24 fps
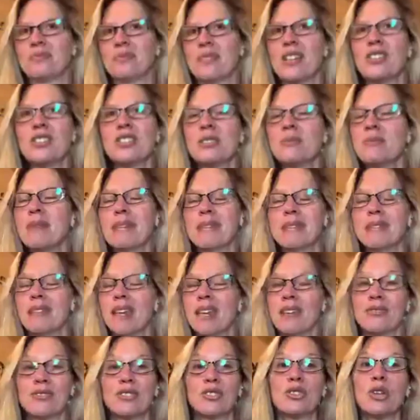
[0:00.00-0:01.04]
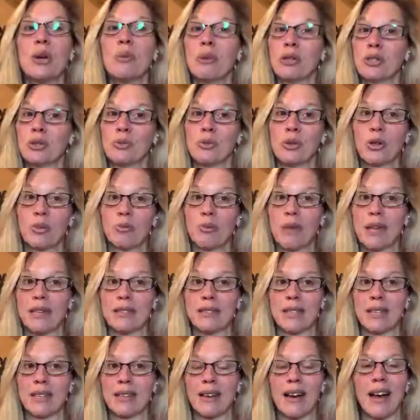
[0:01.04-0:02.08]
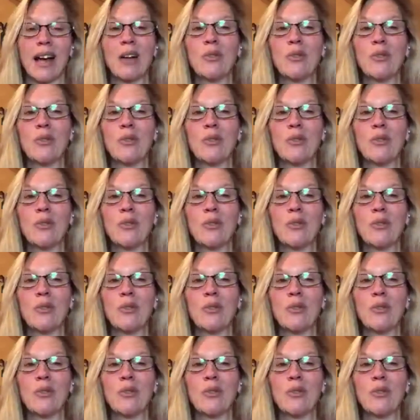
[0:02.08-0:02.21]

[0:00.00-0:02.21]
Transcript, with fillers: it just makes life so much more amazing.